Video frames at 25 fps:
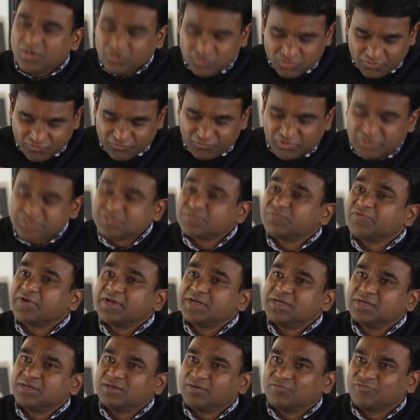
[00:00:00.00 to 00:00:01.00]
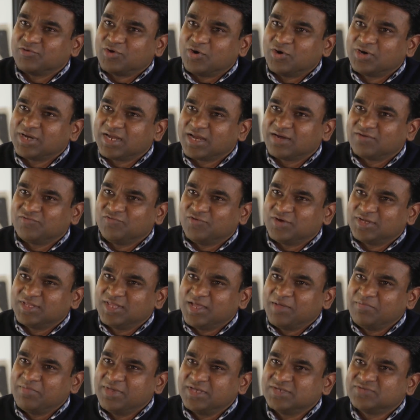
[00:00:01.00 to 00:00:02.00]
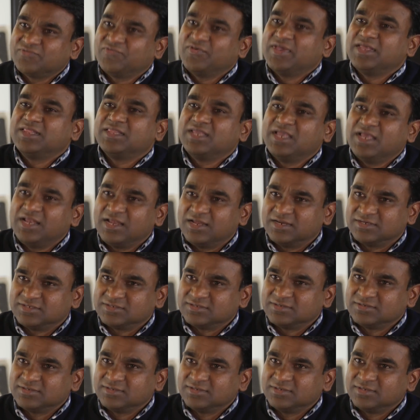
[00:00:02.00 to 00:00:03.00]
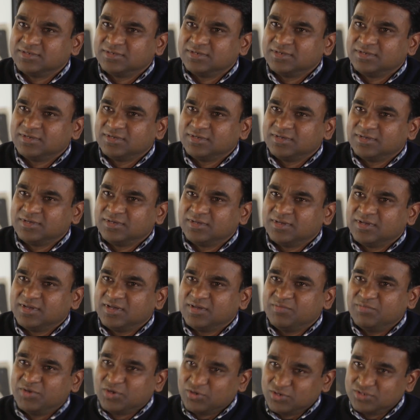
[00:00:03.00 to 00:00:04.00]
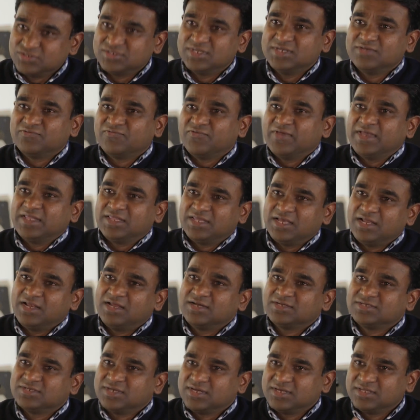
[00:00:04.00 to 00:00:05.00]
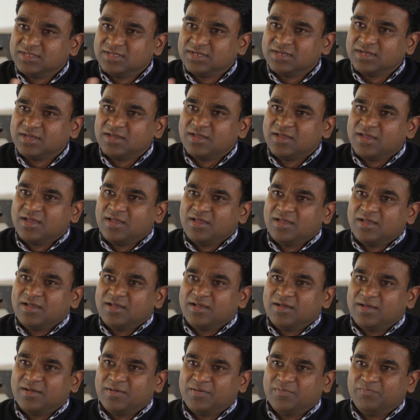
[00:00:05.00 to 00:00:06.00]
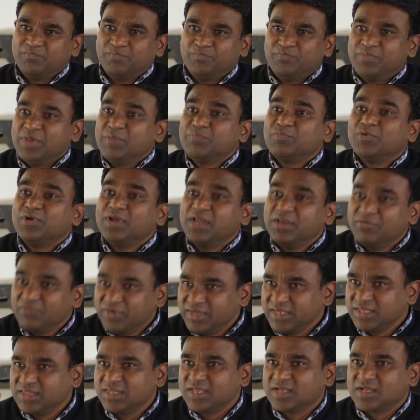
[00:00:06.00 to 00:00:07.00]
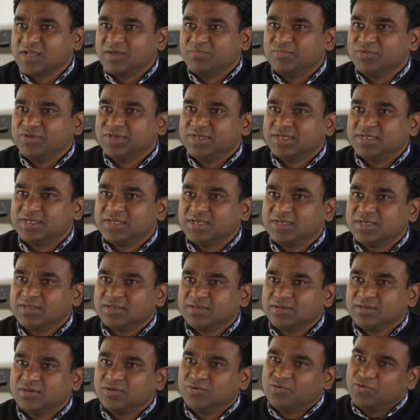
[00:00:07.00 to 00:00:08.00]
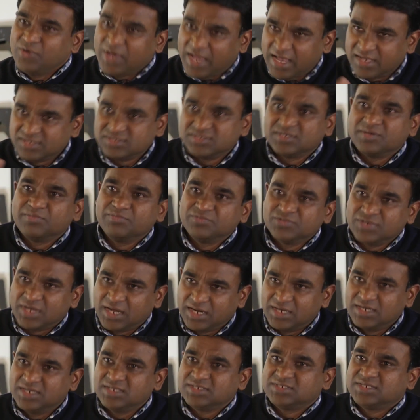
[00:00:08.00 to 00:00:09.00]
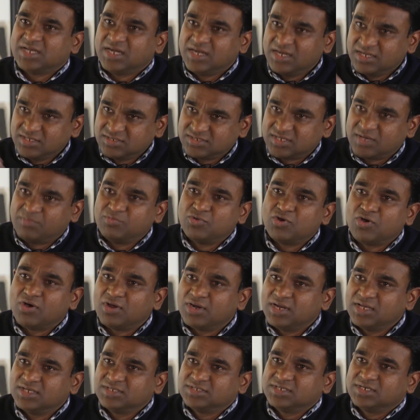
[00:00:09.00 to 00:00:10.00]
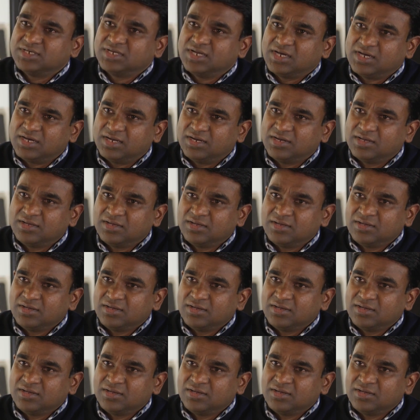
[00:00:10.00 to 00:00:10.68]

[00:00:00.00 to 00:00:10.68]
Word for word: So first point of contact for them is faith healers because these faith healers are the uh, people living in the community who has some understanding, some knowledge and all.